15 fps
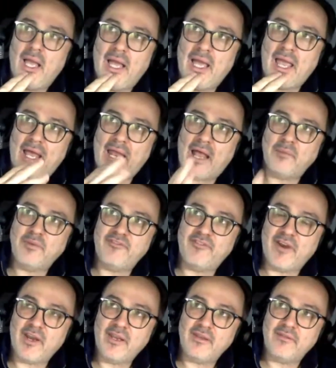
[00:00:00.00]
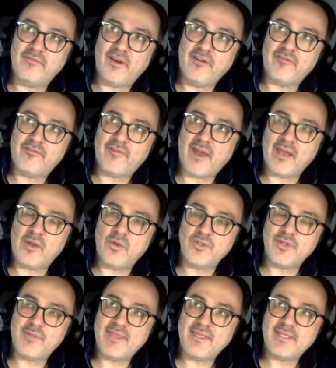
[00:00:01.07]
I'll be very, very frank
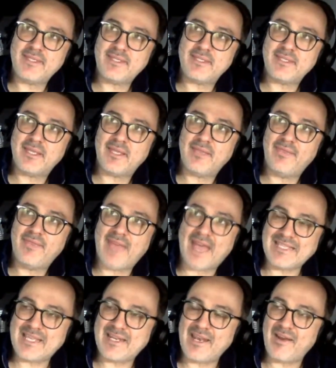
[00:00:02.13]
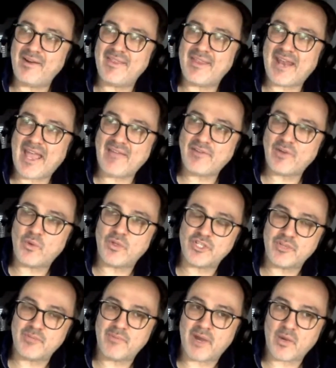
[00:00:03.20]
also about this. That's an area that I have a
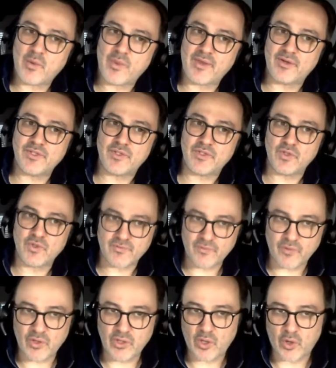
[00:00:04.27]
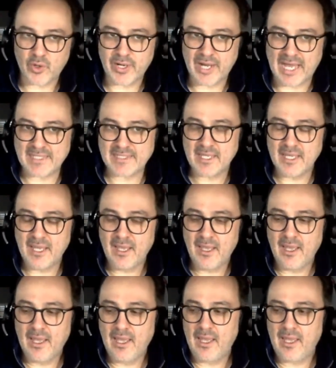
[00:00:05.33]
question mark whether it's useful or not,
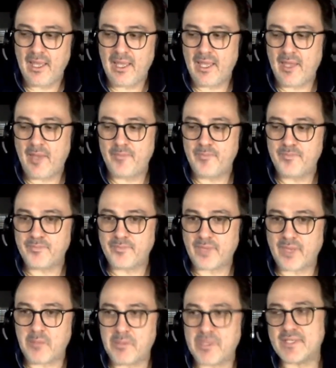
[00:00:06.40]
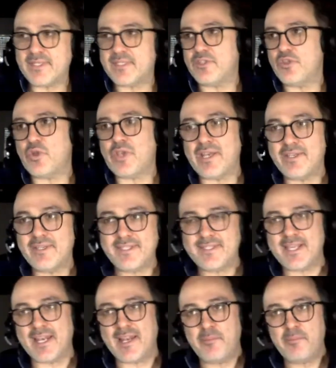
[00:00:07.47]
because you can
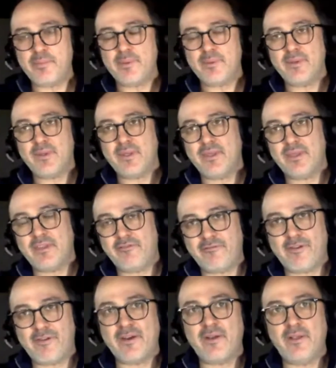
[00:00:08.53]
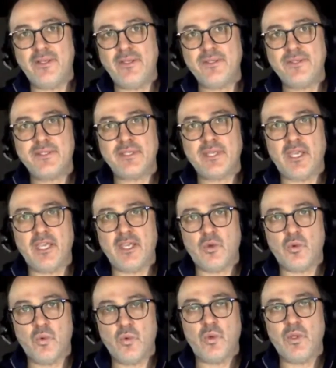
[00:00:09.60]
set up the funnels in
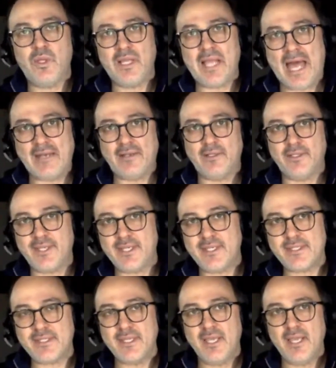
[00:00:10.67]
Google Analytics.